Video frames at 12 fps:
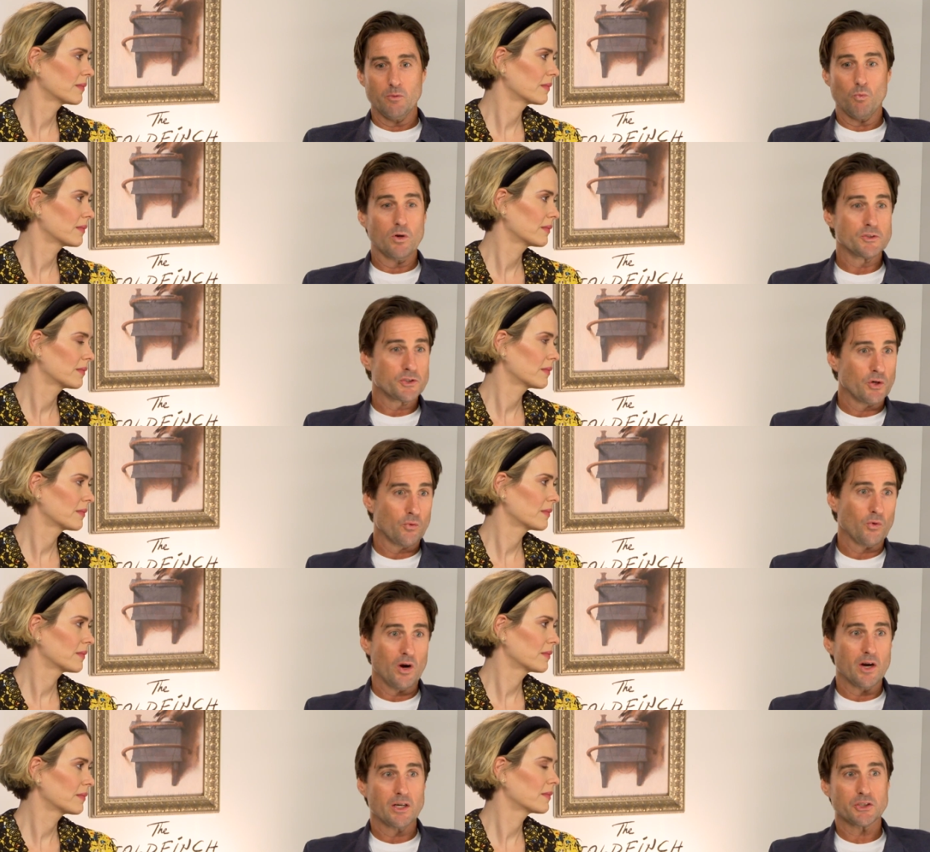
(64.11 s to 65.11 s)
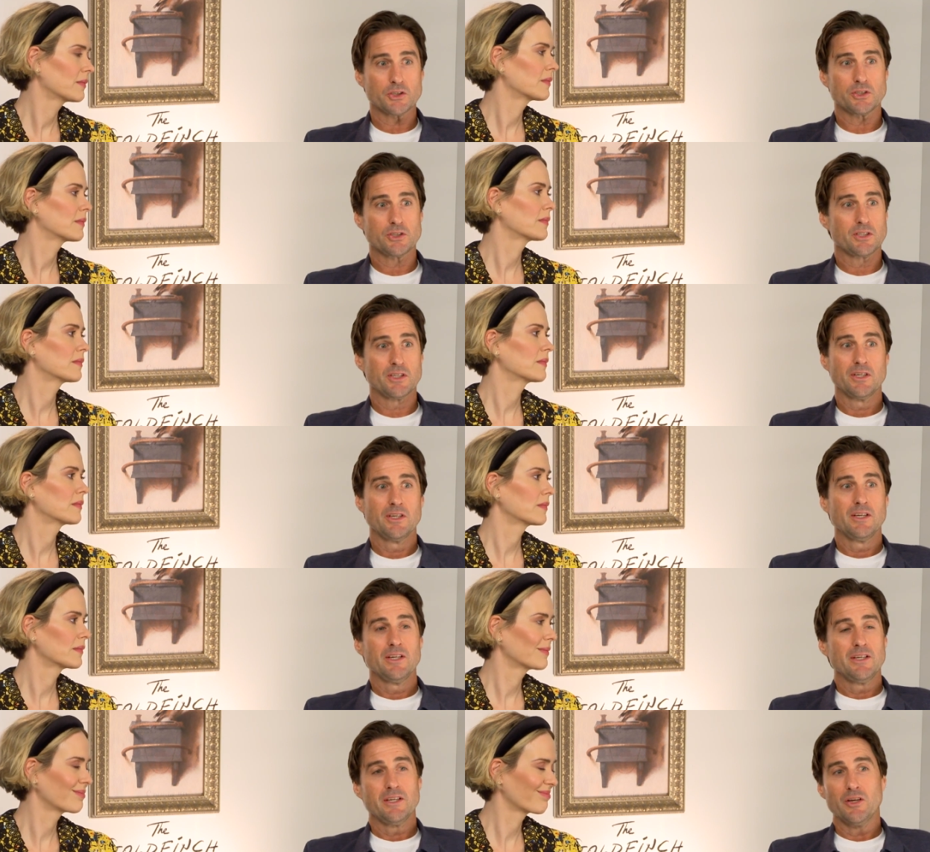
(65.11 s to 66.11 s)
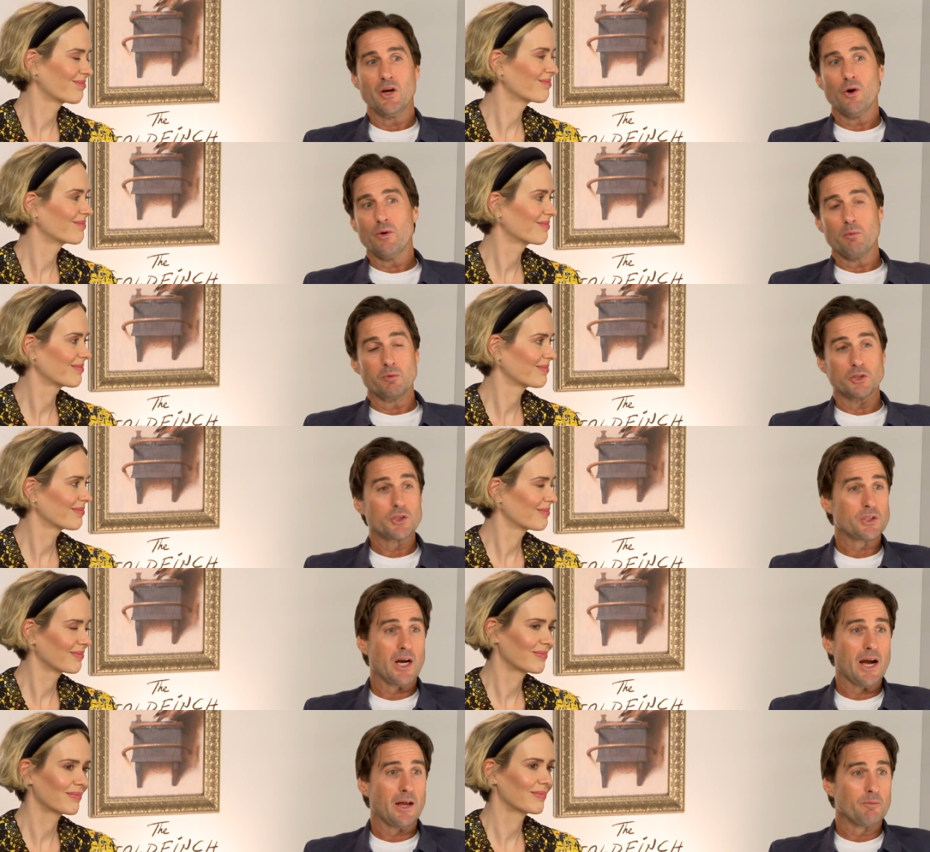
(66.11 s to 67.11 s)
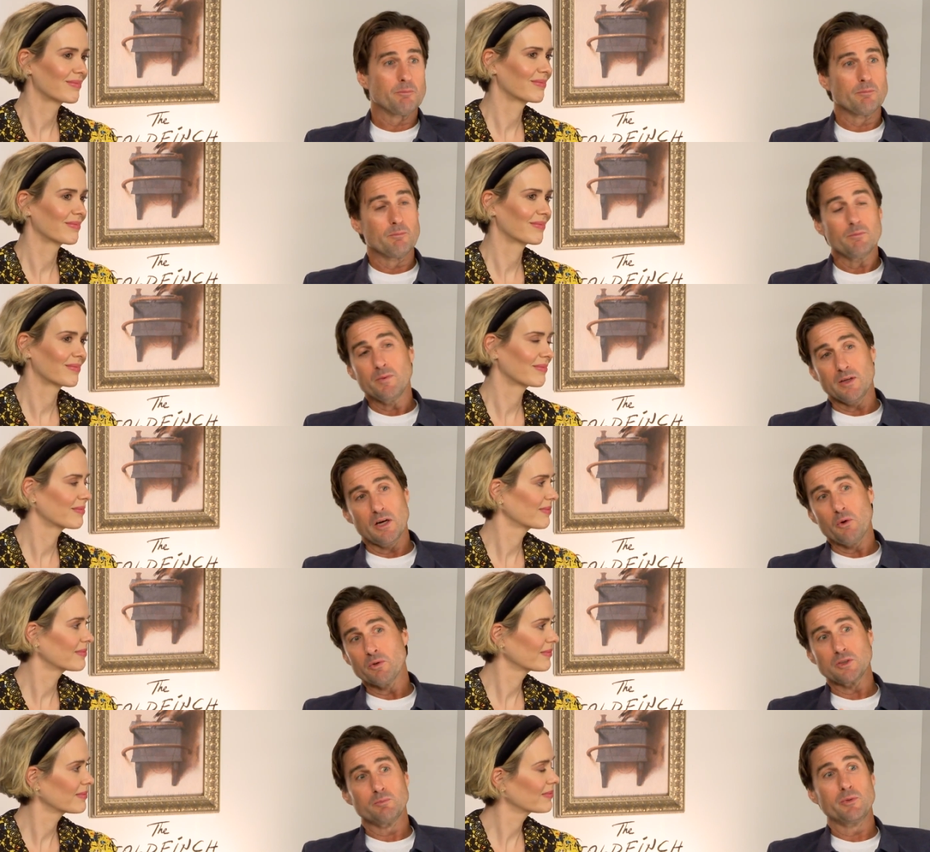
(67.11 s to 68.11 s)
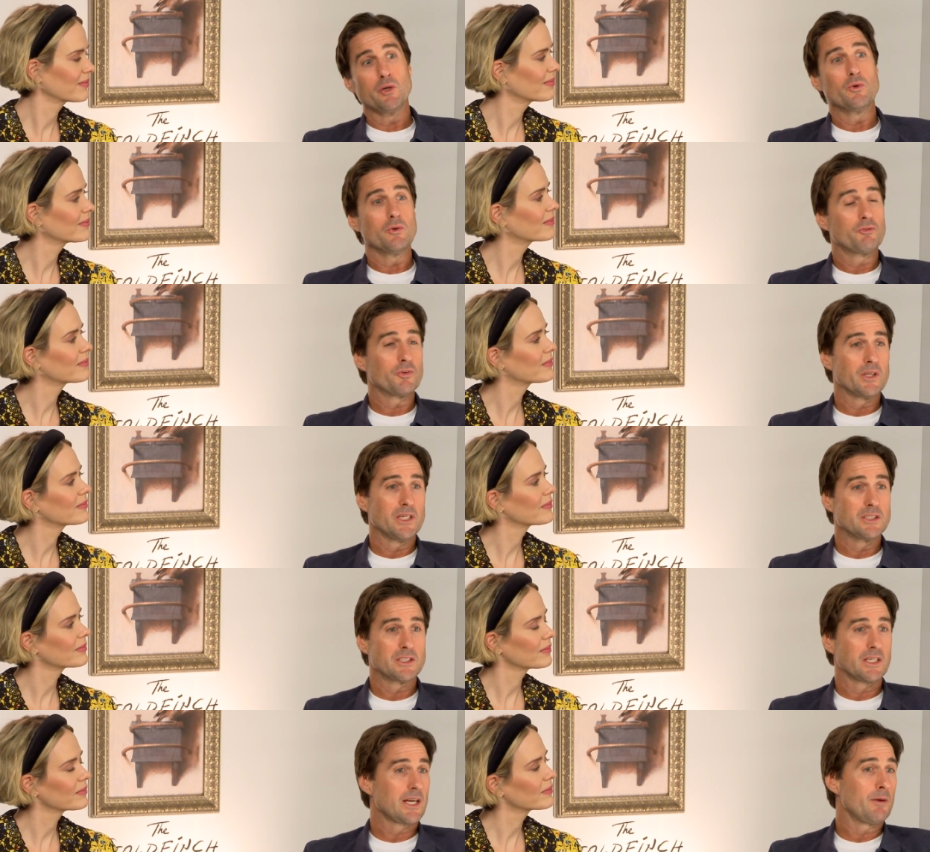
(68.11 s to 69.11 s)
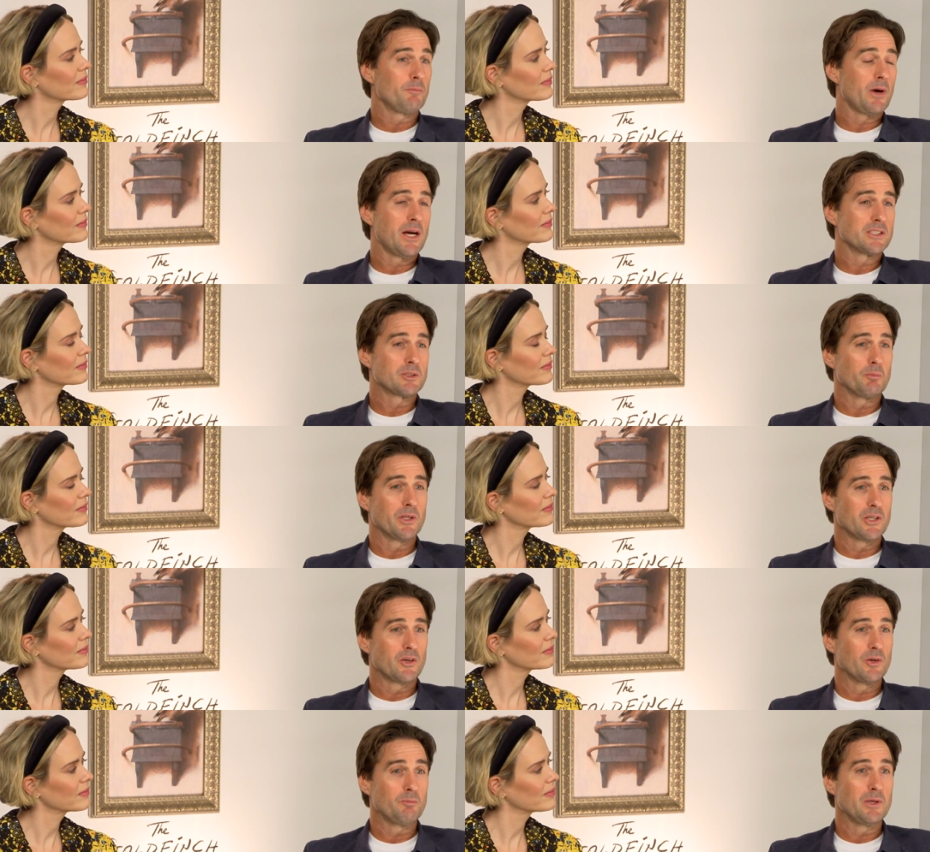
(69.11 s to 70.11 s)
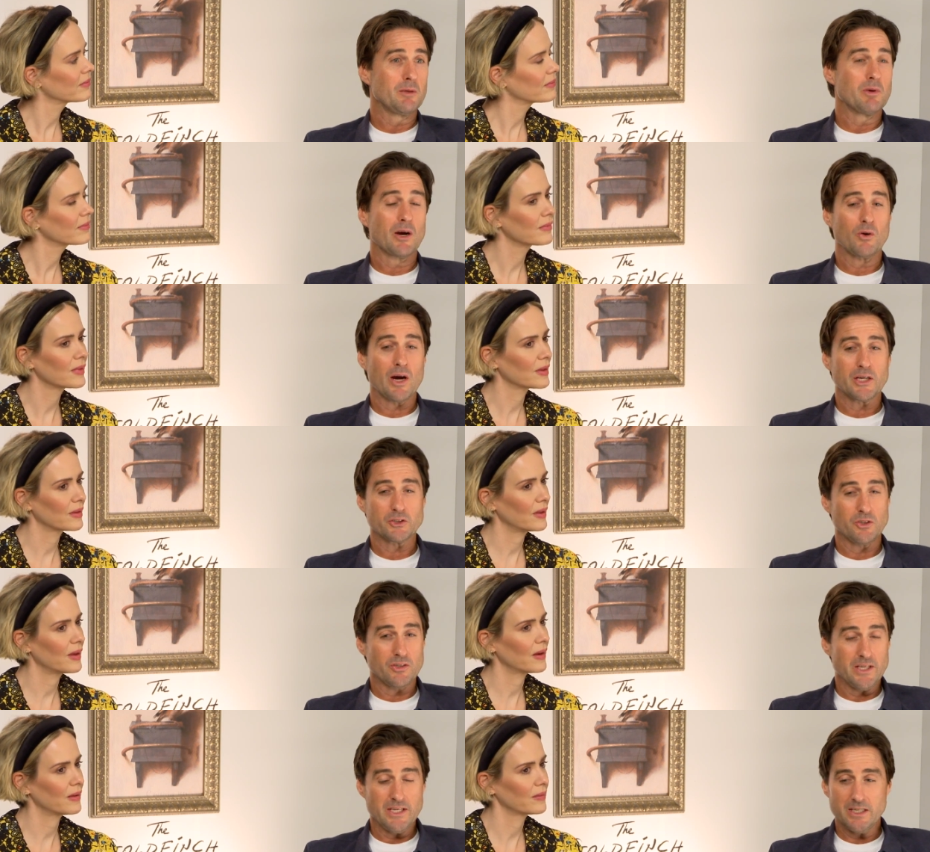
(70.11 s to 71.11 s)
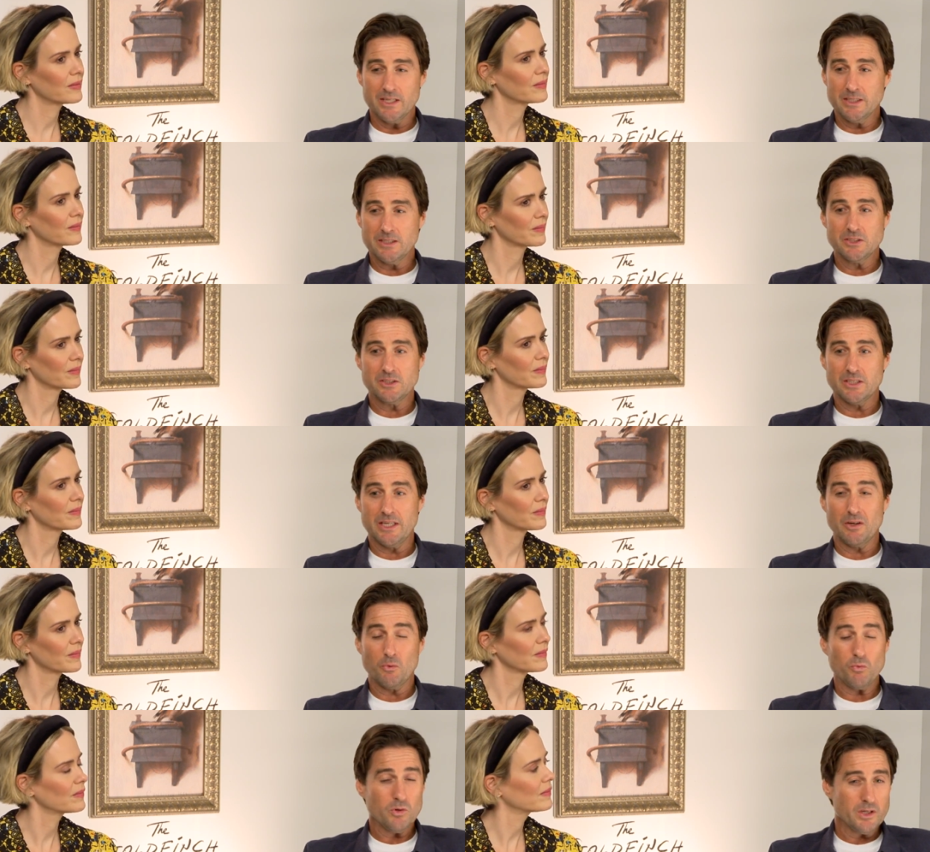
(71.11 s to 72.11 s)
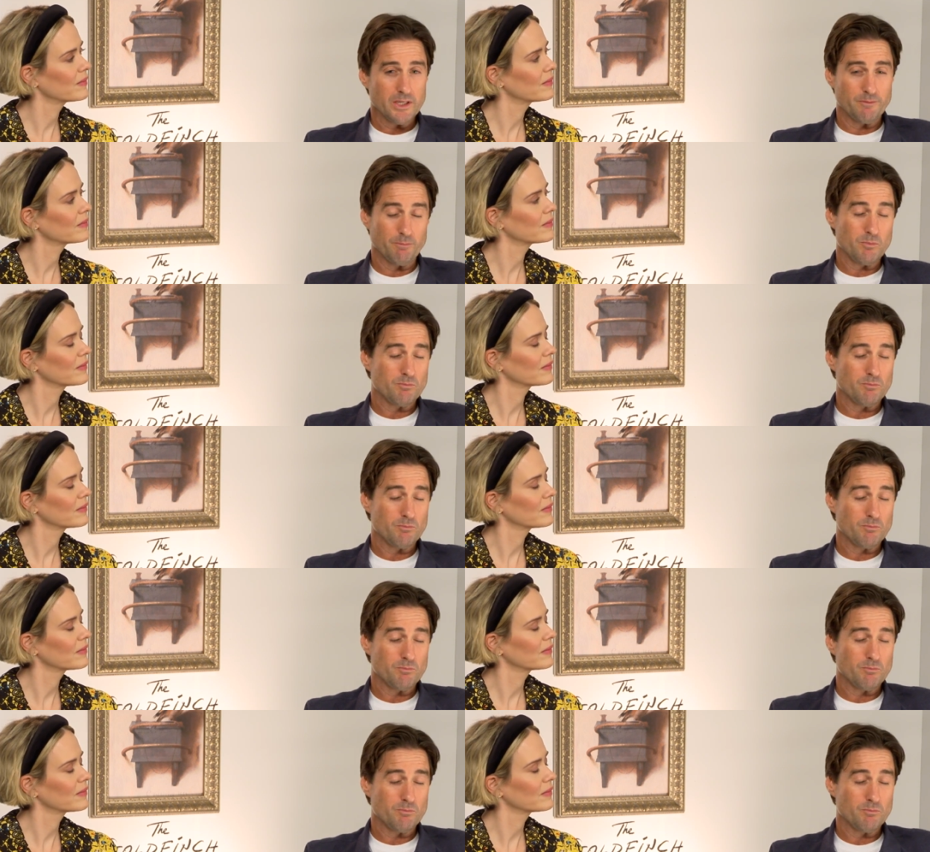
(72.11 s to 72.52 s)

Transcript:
Speaker 1: it wasn't rushed. You know, it was shot, you know, as beautifully as it possibly could be by Roger yeah. Deakins, and a really